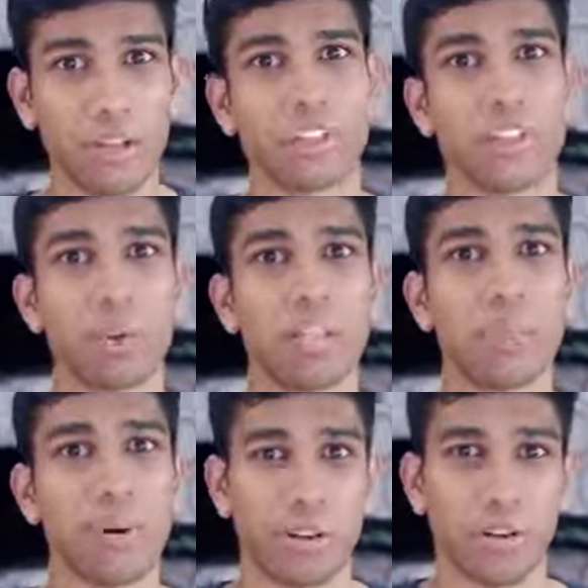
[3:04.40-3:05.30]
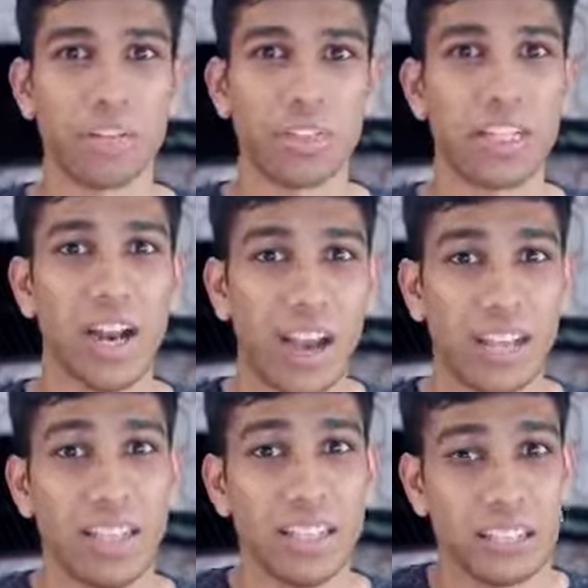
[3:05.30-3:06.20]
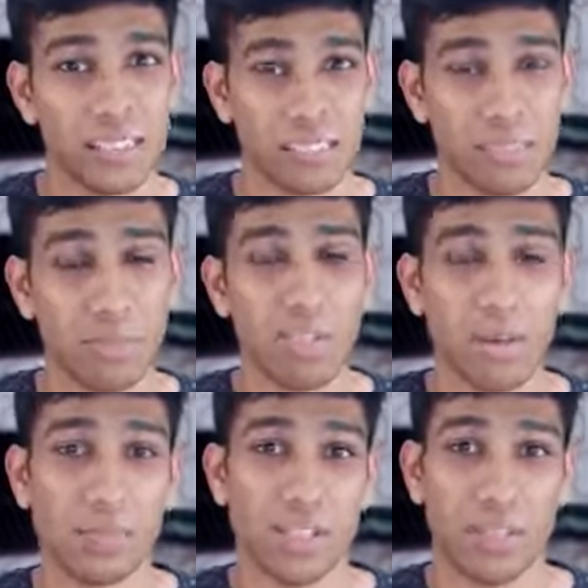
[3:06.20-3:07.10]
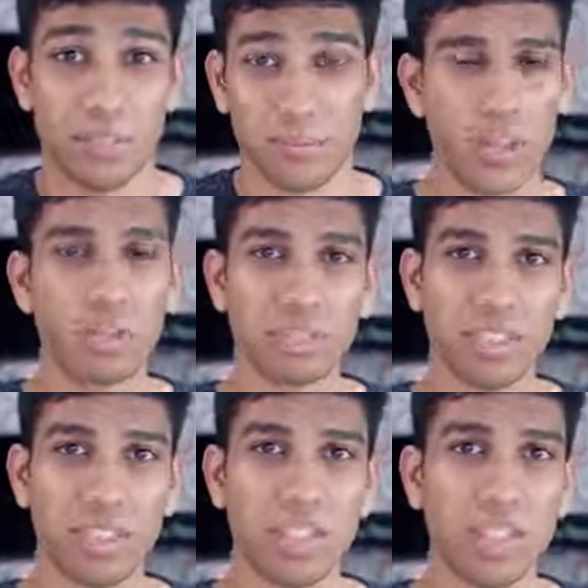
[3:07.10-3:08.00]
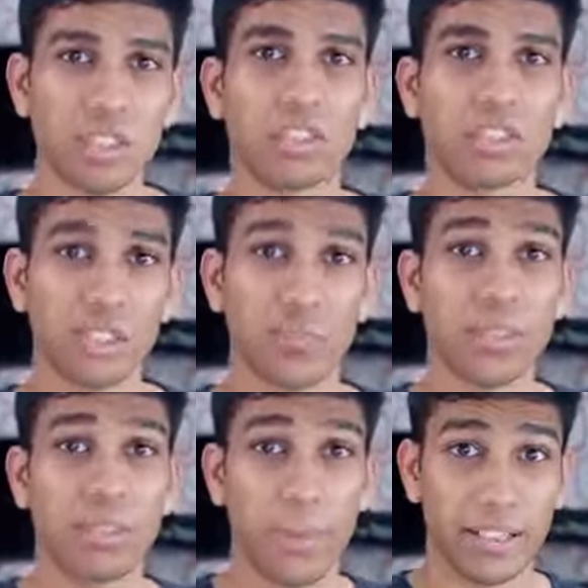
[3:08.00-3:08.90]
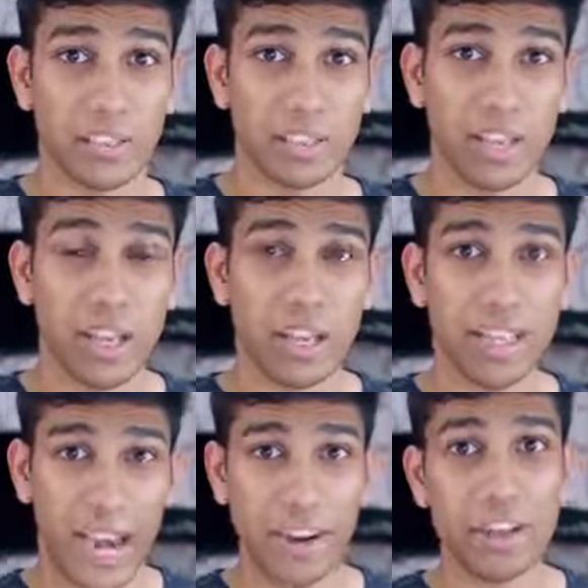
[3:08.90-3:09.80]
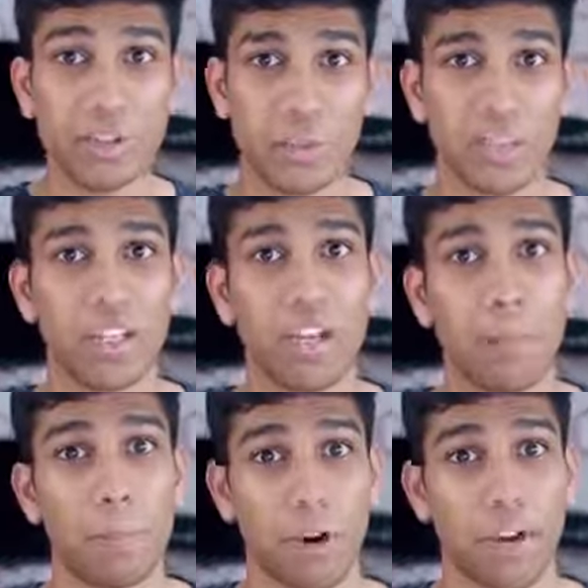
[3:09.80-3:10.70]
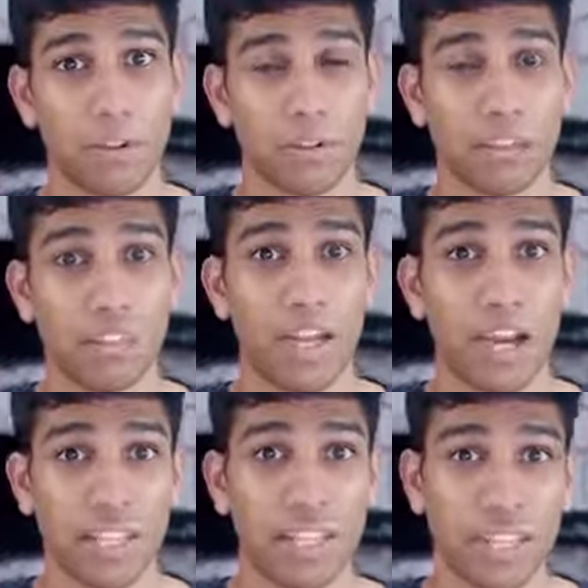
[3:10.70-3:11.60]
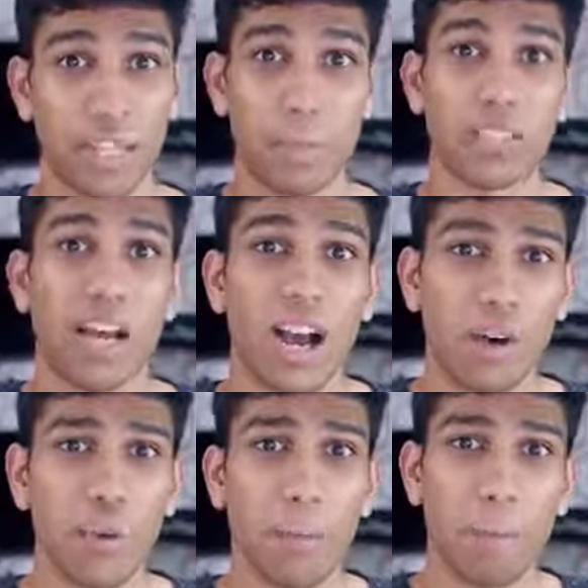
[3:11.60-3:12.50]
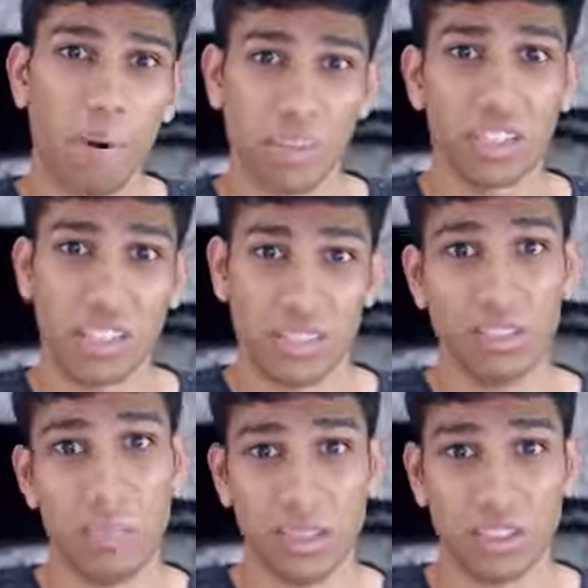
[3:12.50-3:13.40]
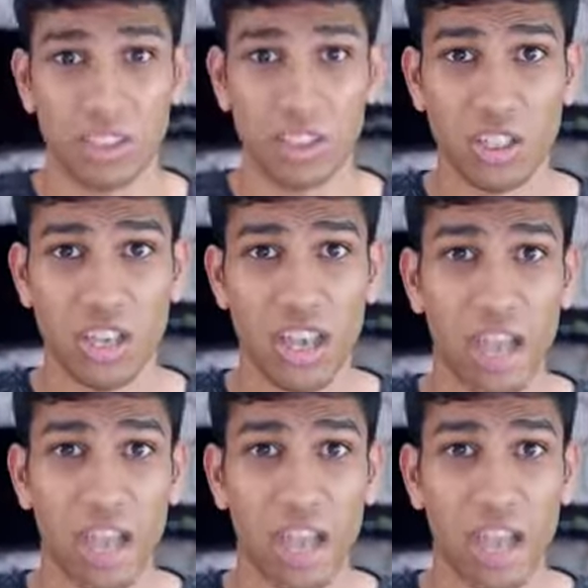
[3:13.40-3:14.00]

Now this is where the priority ID system comes in. Well, you see, each transmitted message carries with it a priority ID. That means how important is the message.